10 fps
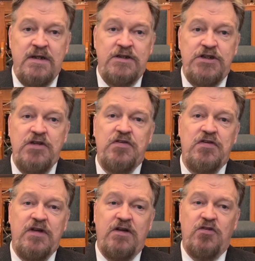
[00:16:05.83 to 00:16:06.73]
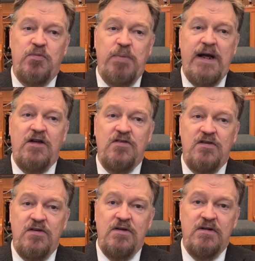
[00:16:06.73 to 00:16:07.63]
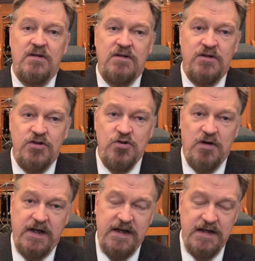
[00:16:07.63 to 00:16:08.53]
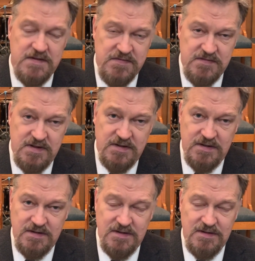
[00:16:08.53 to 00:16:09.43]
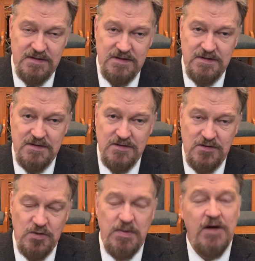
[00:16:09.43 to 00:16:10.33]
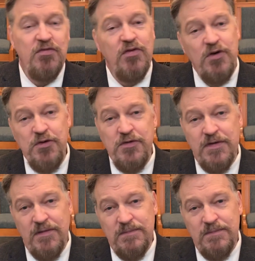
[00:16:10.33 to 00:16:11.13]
Jesus expects your gift to bear fruit.